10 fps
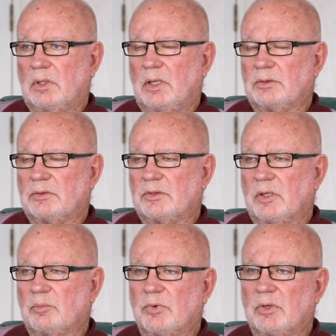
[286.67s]
under the
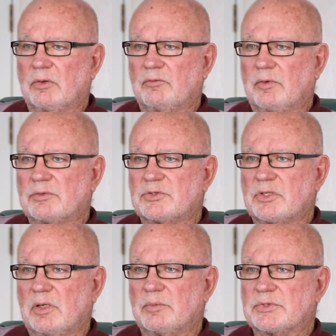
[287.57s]
umbrella of
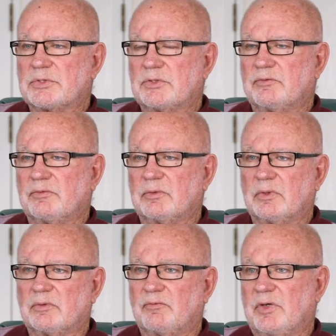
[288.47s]
Alzheimer's, the different
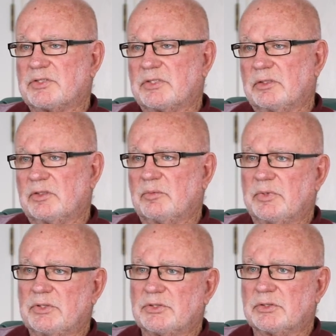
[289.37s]
like vascular
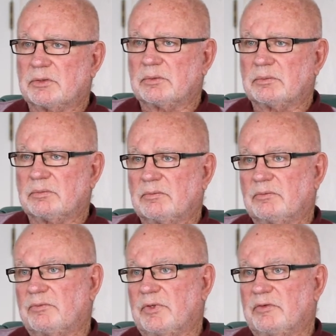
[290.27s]
dementia,
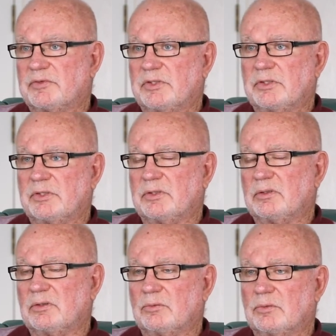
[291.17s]

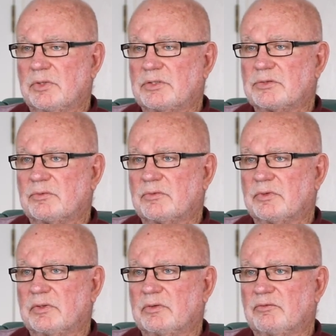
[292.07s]
FTD and all that sort of
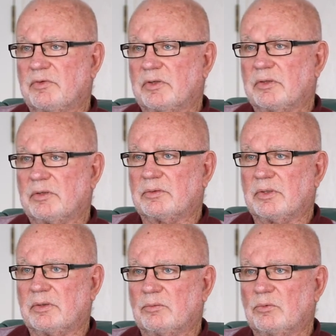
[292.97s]
thing, and the fact that
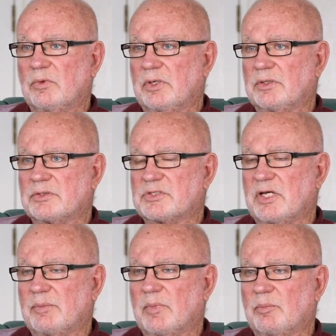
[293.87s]
they were all under the
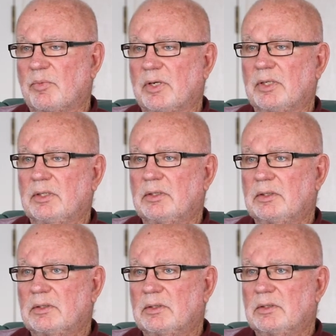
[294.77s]
same umbrella,
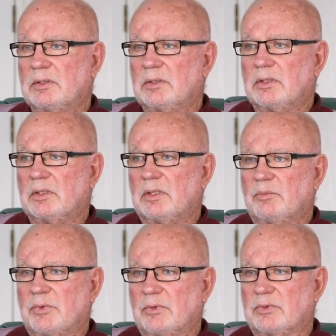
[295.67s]

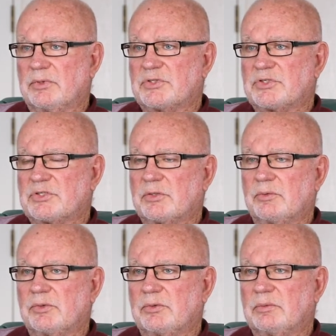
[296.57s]
and we're not
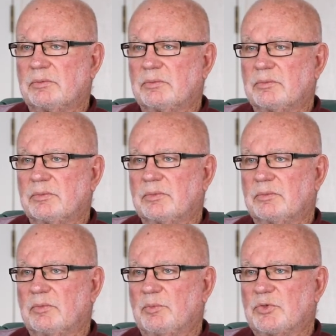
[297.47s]
necessarily,
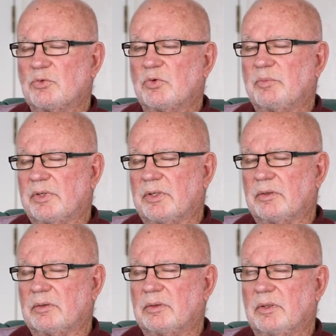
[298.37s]
when we talk about our